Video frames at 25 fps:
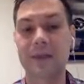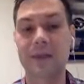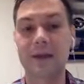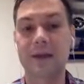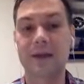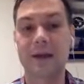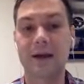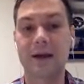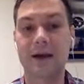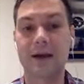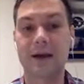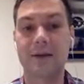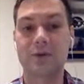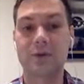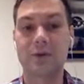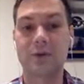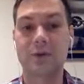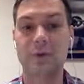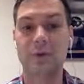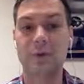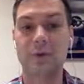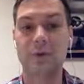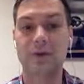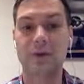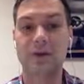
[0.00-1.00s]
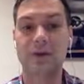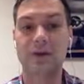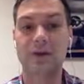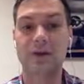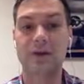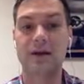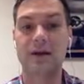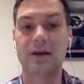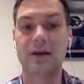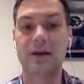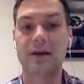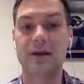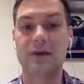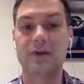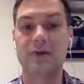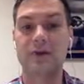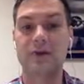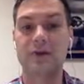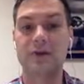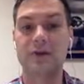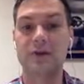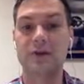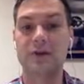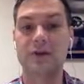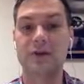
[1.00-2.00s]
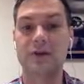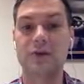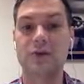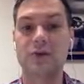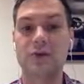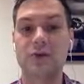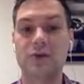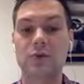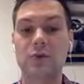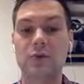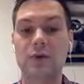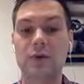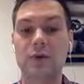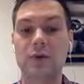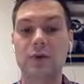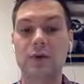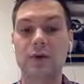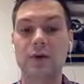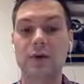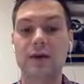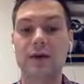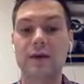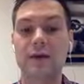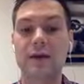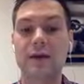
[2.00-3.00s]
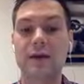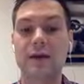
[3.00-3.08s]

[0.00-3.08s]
So I'm going to click on DocentEDU 101.